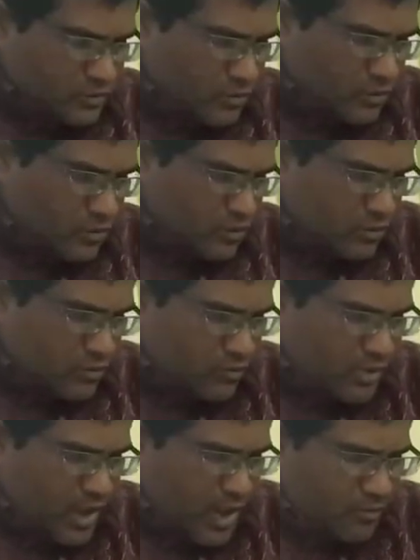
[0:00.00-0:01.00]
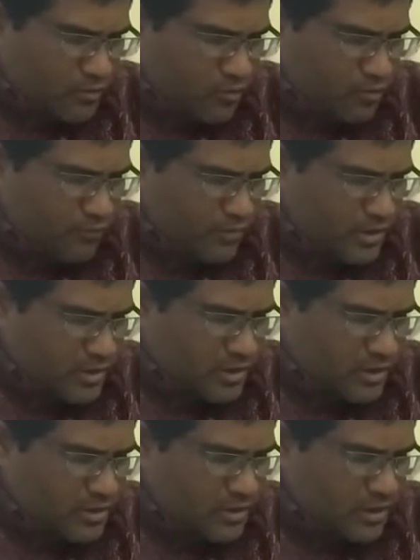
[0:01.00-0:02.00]
So we have to
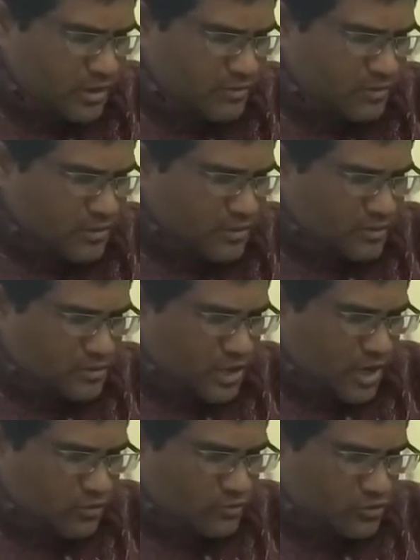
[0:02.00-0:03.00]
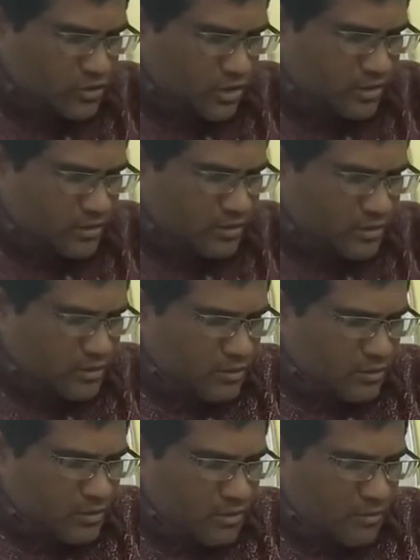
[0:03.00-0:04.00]
filter this solution.
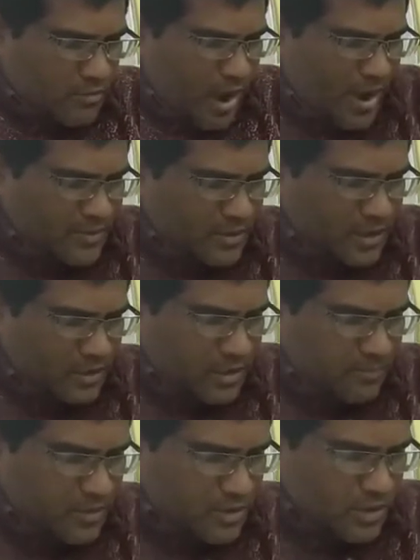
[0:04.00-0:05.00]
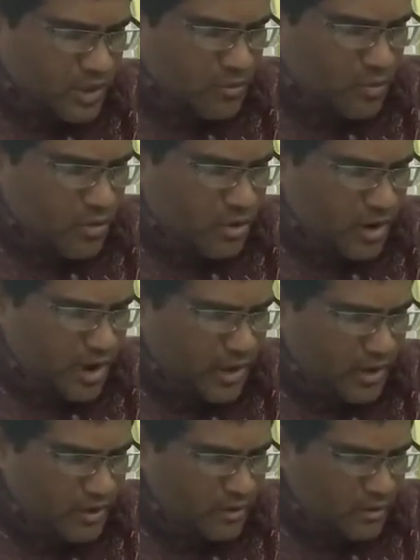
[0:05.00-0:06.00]
After keeping the
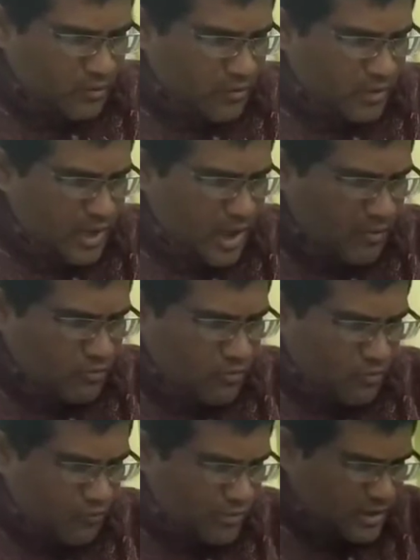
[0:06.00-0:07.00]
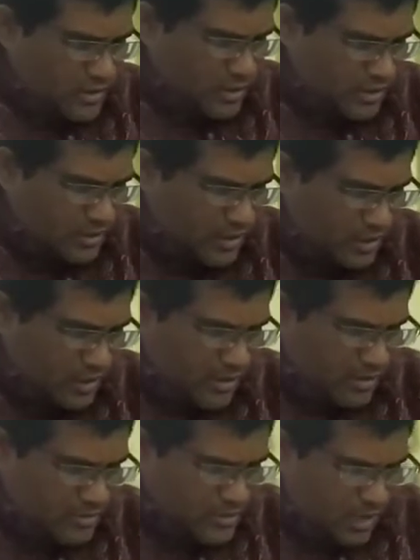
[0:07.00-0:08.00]
overnight, we have to filter the
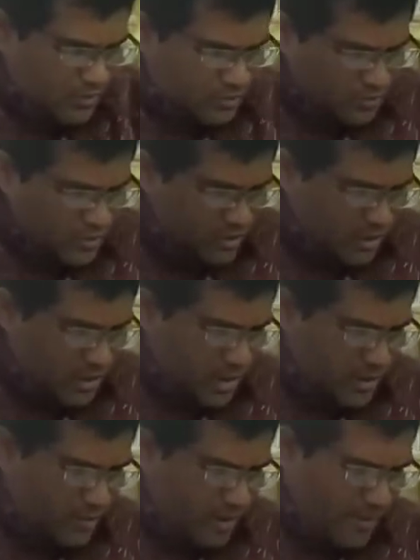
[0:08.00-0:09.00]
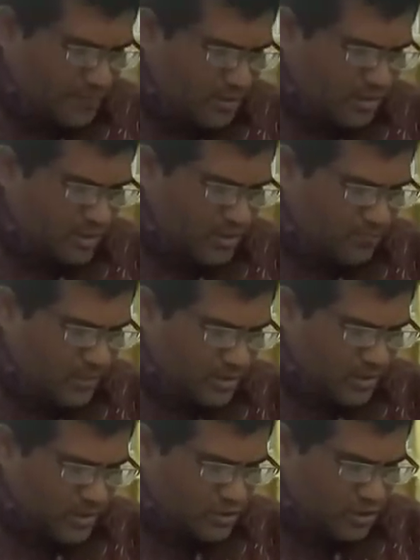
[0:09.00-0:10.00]
solution. And after the
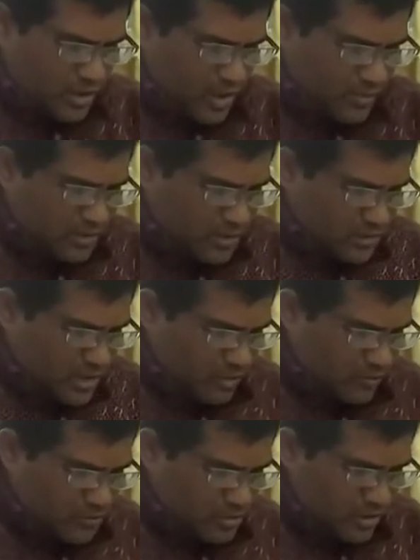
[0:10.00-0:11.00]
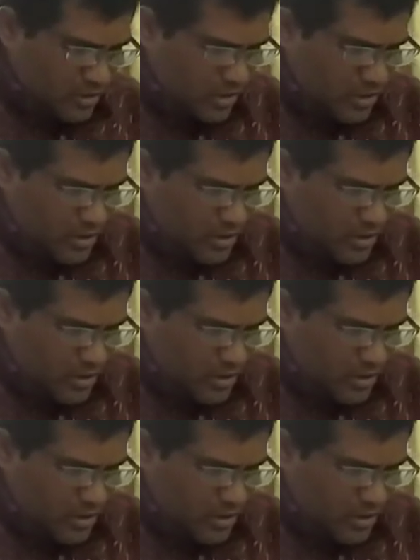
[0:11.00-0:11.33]
filtration of the solution,